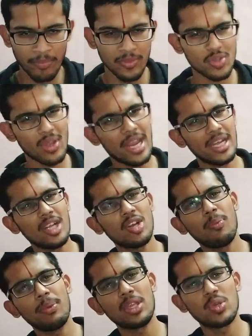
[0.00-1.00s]
So any
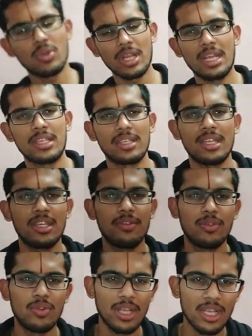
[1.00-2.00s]
topic you take, say if
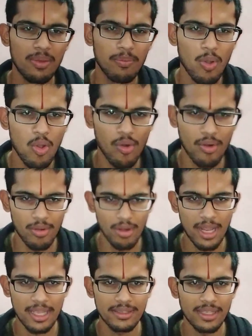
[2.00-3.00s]
you take a bone,
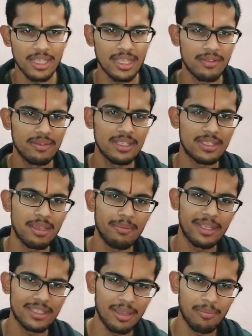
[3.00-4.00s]
as I gave the same
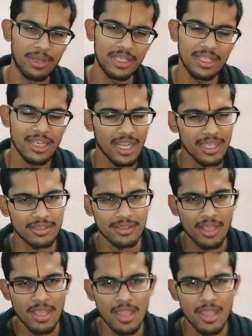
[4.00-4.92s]
example in the class,